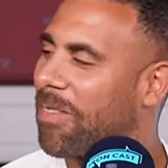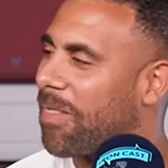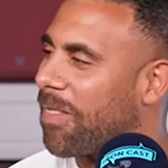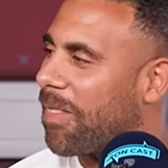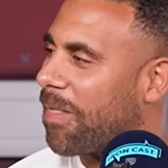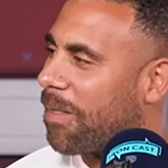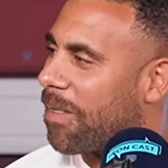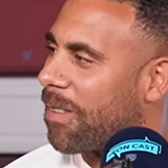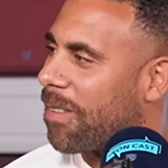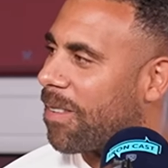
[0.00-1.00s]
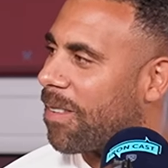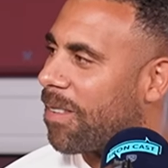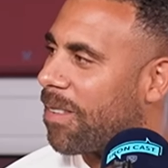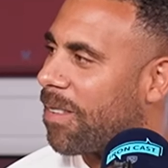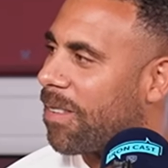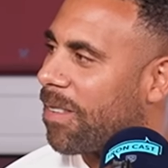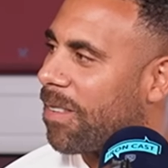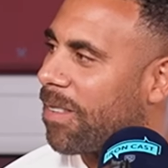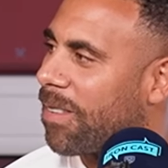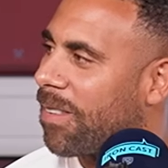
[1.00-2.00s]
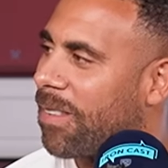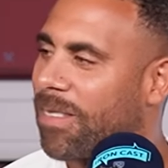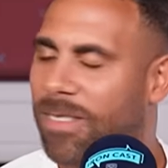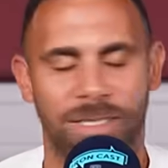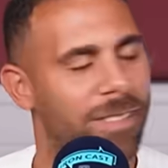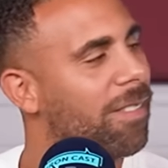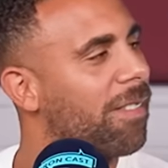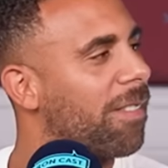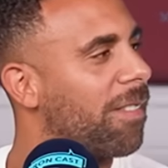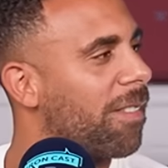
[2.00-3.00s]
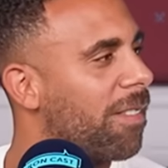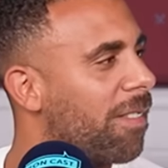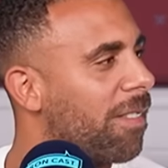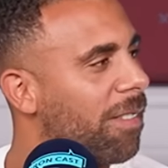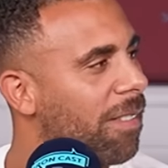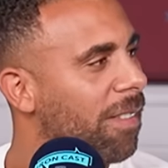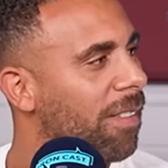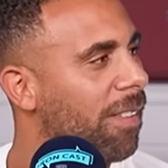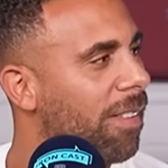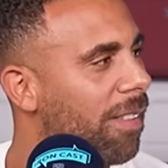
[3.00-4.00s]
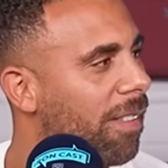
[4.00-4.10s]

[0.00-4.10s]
[no speech]